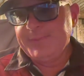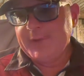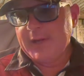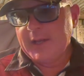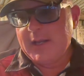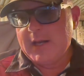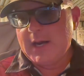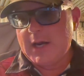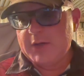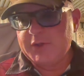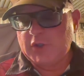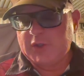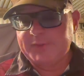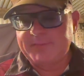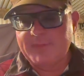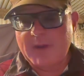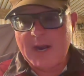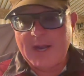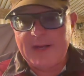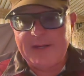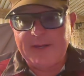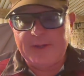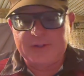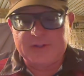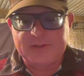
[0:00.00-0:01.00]
Conscious
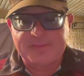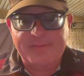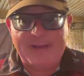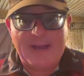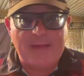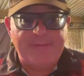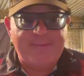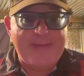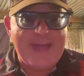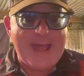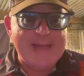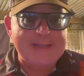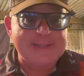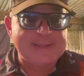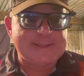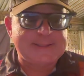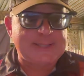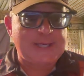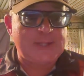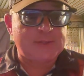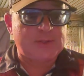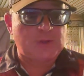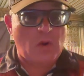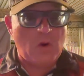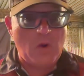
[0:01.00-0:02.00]
mind hears about that and
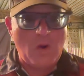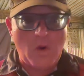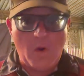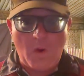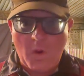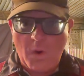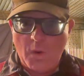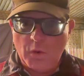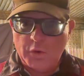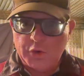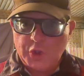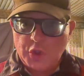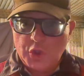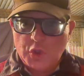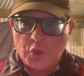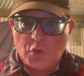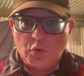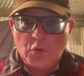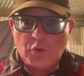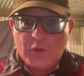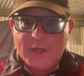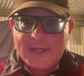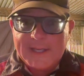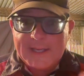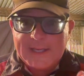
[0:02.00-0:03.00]
says, oh,
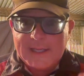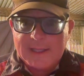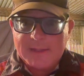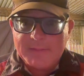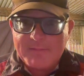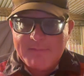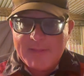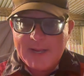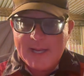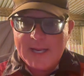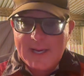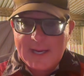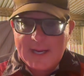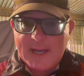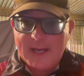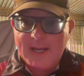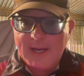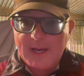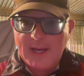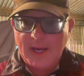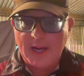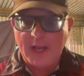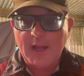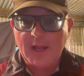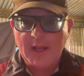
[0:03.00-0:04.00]
you need
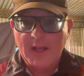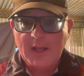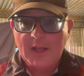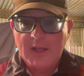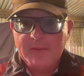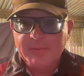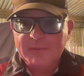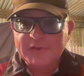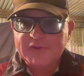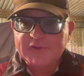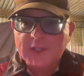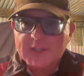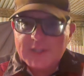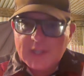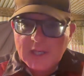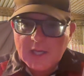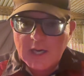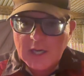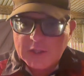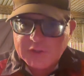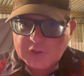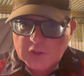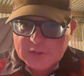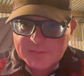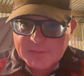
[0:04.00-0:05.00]
me. But see, the
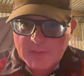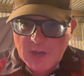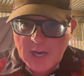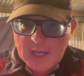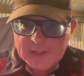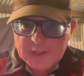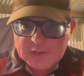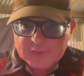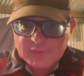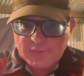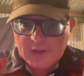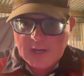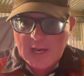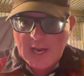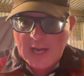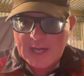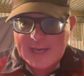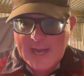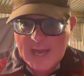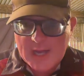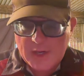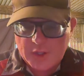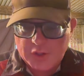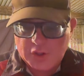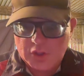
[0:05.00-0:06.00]
conscious mind has forgotten
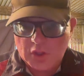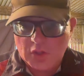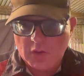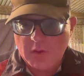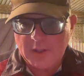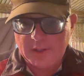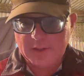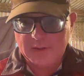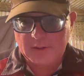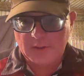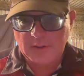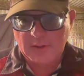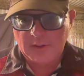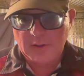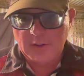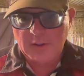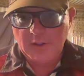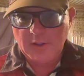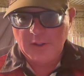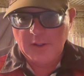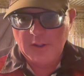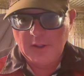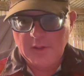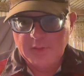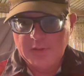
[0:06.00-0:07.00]
how to do it.
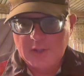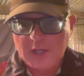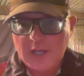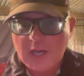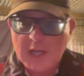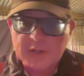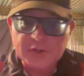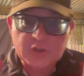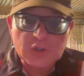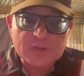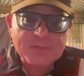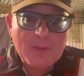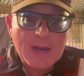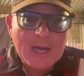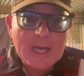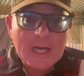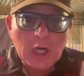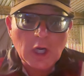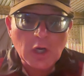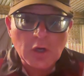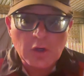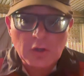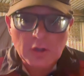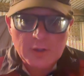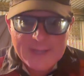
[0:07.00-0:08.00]
The conscious mind
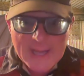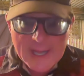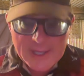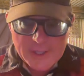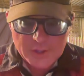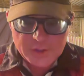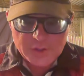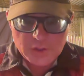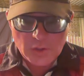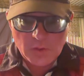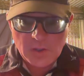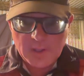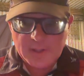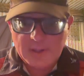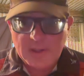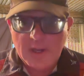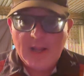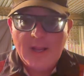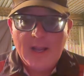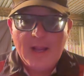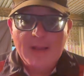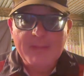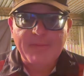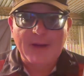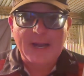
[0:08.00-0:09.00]
learned how to do it
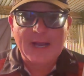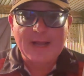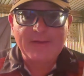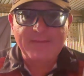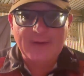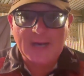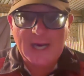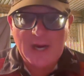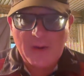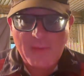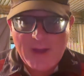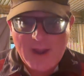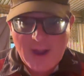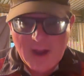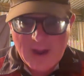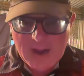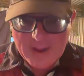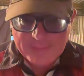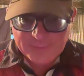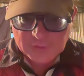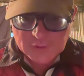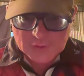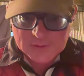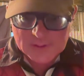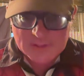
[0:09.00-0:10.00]
by evaluating
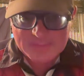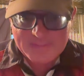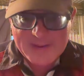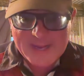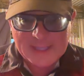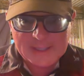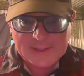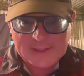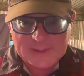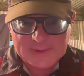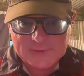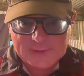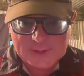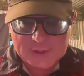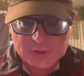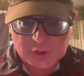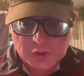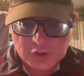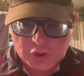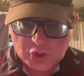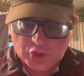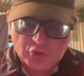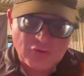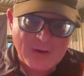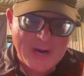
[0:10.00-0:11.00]
options and making
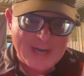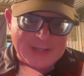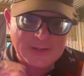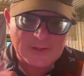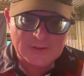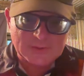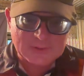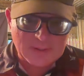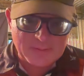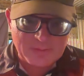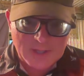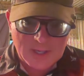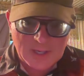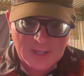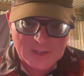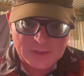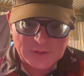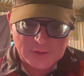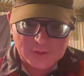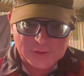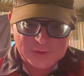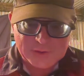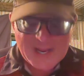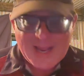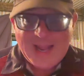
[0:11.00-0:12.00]
decisions, trained the
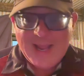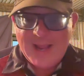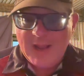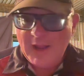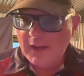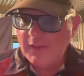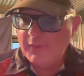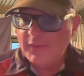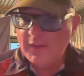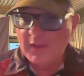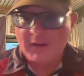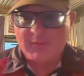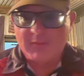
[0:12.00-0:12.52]
subconscious, and then